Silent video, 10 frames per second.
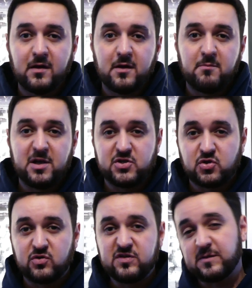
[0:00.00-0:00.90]
Make
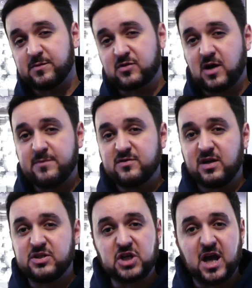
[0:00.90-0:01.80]
sure to subscribe to
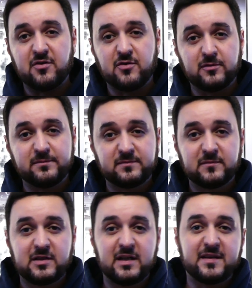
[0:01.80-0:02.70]
our channel.
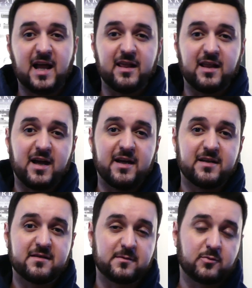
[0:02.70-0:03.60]
Click that like
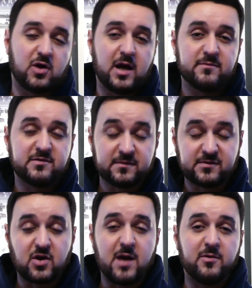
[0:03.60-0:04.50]
and
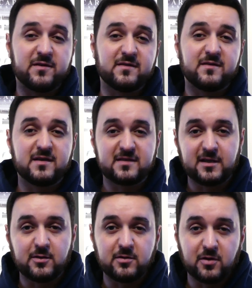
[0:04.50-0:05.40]
subscribe button. There's a
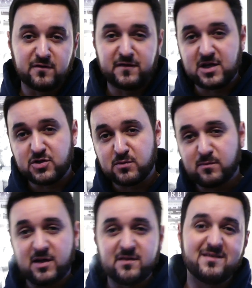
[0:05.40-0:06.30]
little notification
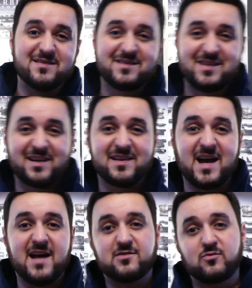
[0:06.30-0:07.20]
button. Tick
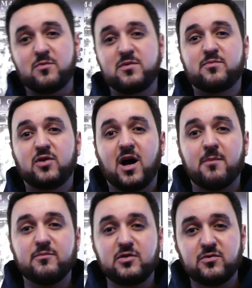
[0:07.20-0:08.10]
that so when we put
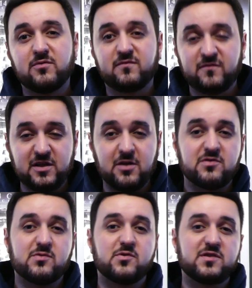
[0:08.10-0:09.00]
up new
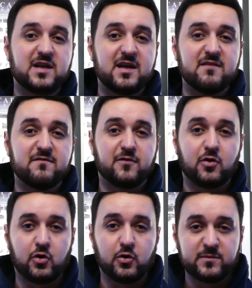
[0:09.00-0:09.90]
videos you always get
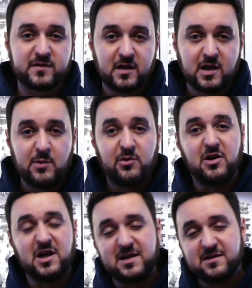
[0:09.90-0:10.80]
informed. We've
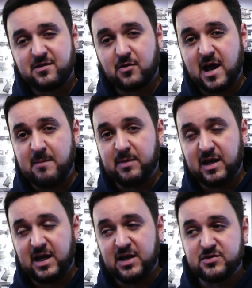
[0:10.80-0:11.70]
got Instagram
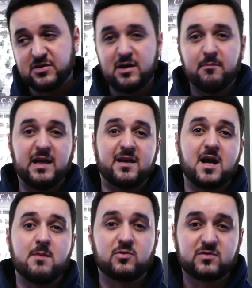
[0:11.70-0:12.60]
page, Black
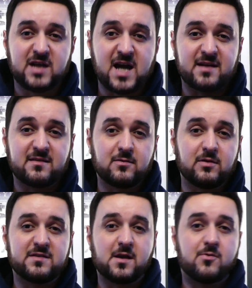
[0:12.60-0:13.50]
Emerald Tactical,
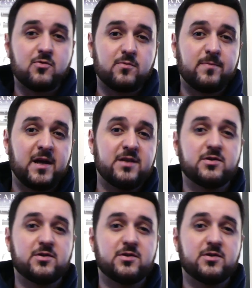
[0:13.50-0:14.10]
that's our group page.